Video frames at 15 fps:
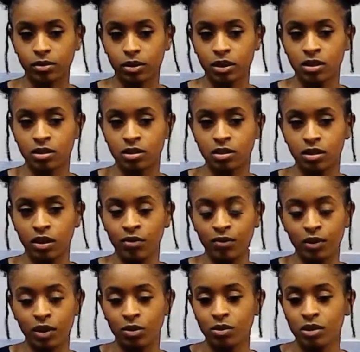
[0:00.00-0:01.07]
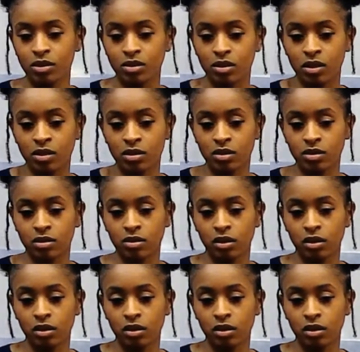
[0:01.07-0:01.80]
it's, even though it's